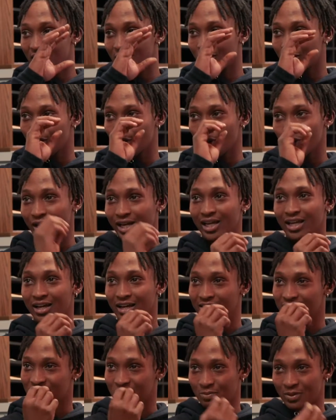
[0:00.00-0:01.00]
create
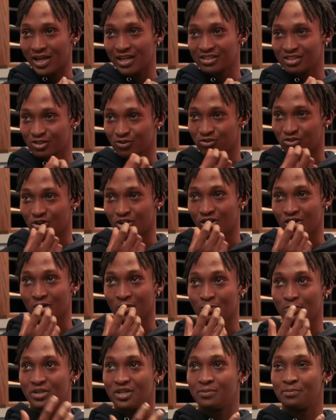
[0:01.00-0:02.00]
a space
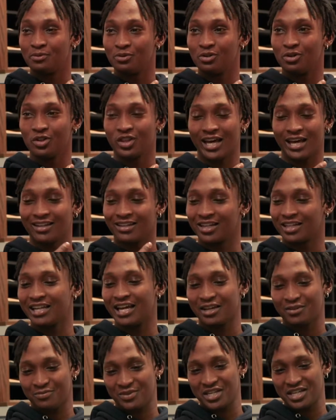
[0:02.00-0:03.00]
for people that look
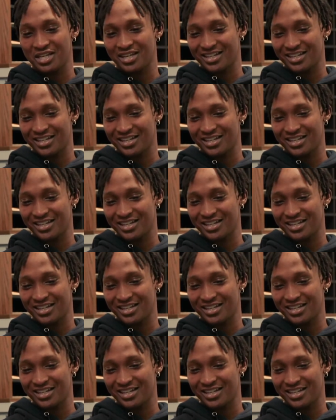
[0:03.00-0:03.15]
like me